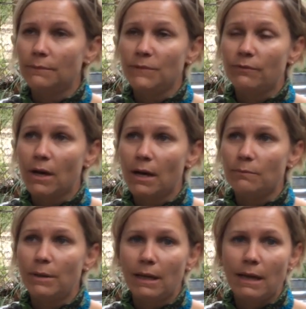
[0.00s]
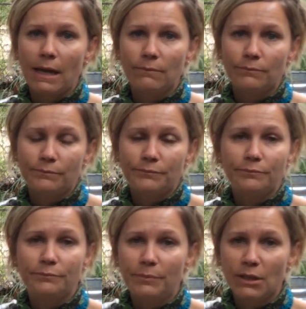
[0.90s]
you've got big
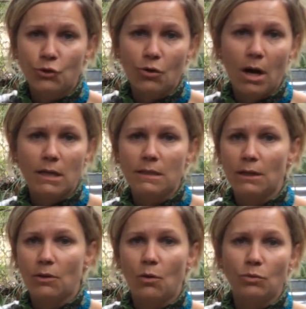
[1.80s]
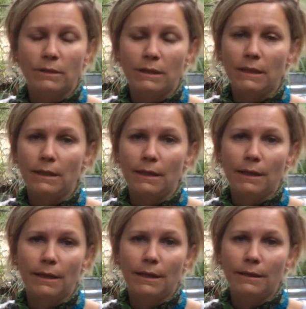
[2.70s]
trucks that are holding
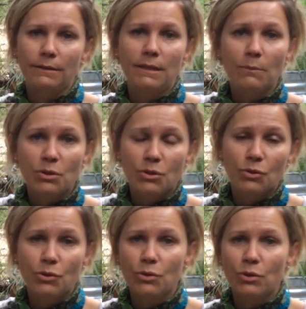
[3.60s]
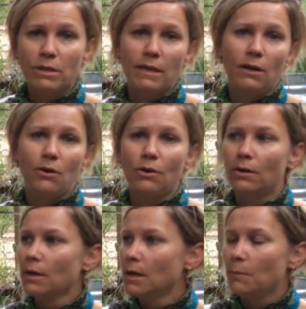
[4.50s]
dumpsters, that
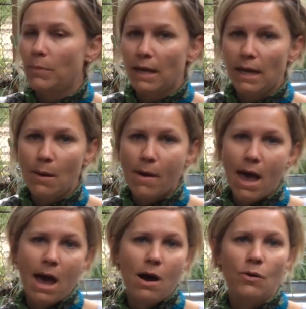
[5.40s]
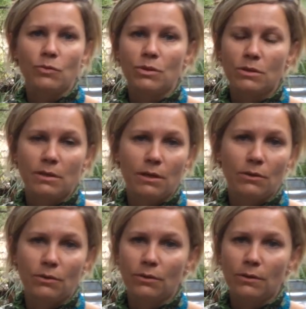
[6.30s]
are picking up a house, that
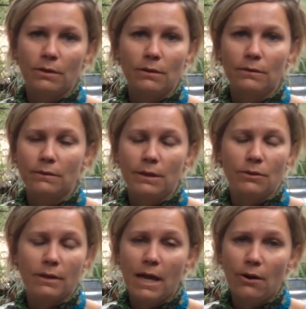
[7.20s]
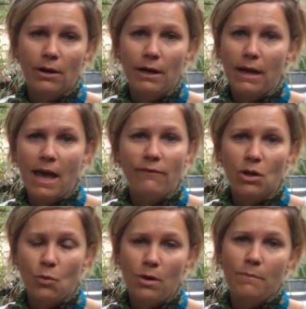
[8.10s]
are carrying heavy
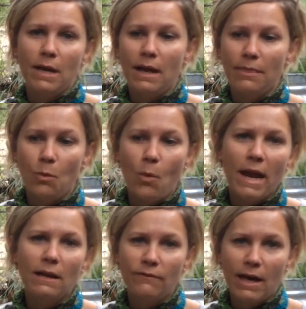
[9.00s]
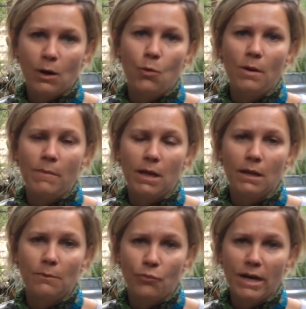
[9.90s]
equipment, and the weight of that
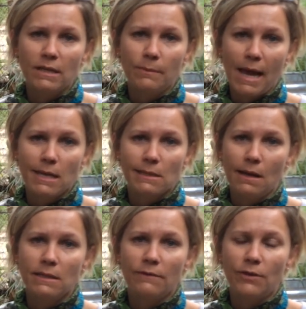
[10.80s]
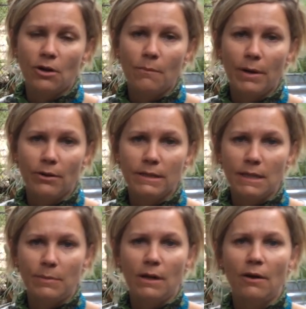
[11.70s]
equipment can break some gas lines if they're not buried
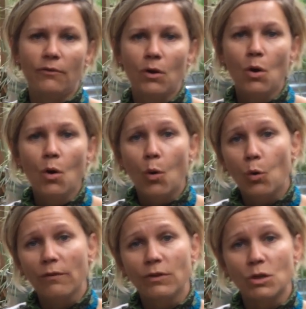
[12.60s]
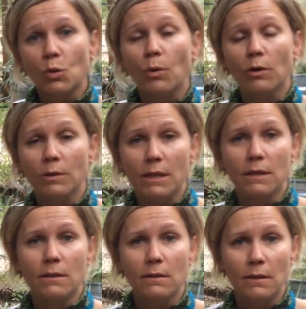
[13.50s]
deep enough, or if the soil
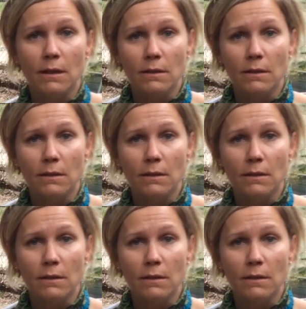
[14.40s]
is